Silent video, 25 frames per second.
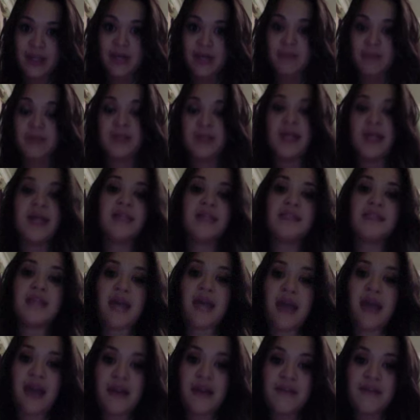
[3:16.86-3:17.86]
Plus,
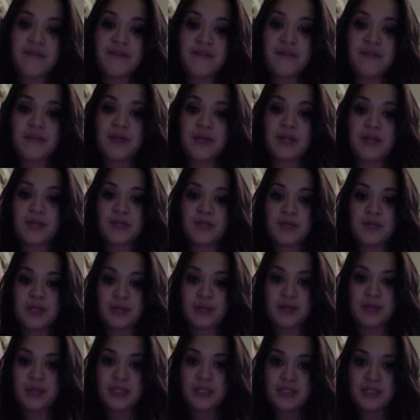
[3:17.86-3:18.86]
every month when they
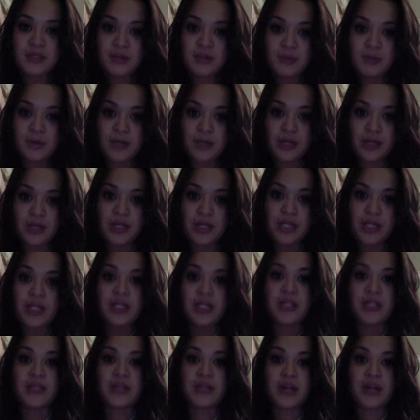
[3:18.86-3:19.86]
place their order,
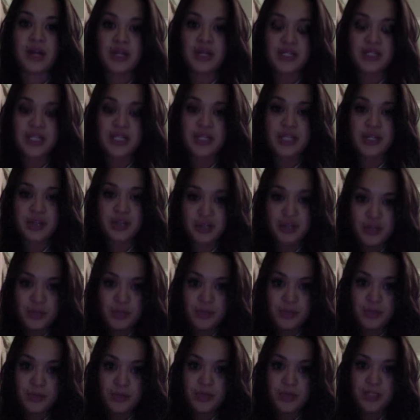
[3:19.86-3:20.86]
they're actually going to earn
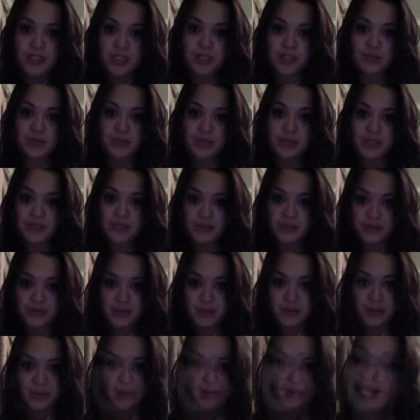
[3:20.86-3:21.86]
points towards free
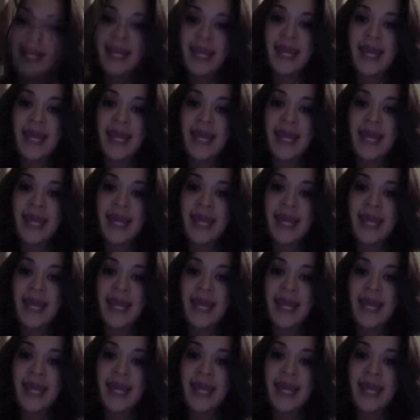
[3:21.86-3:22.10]
product.